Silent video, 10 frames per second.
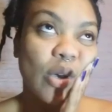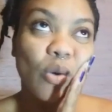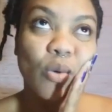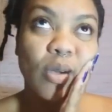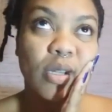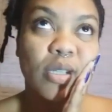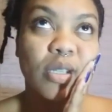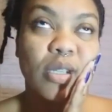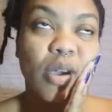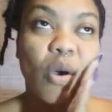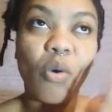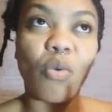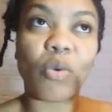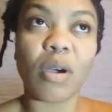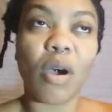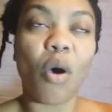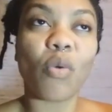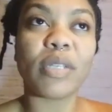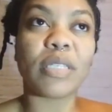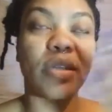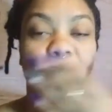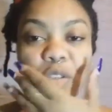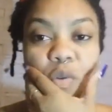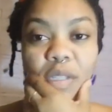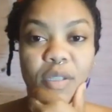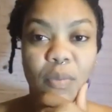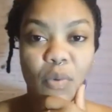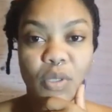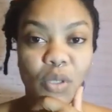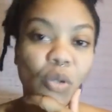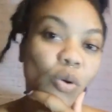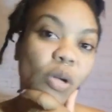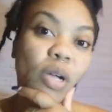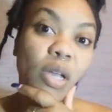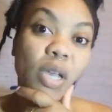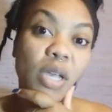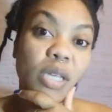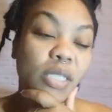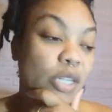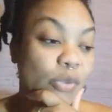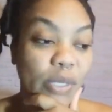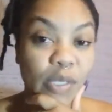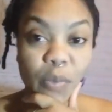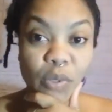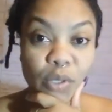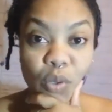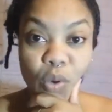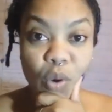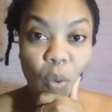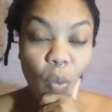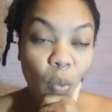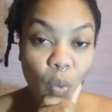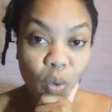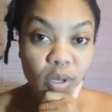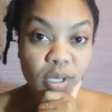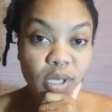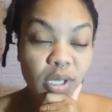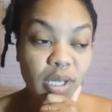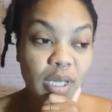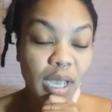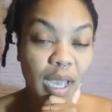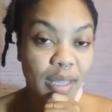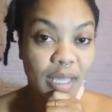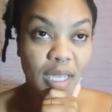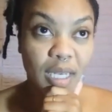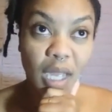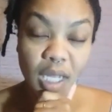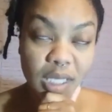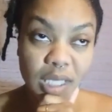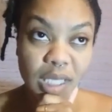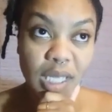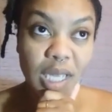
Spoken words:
I said, "Oh, is 31 supposed to look? 31 supposed to look old? I think not."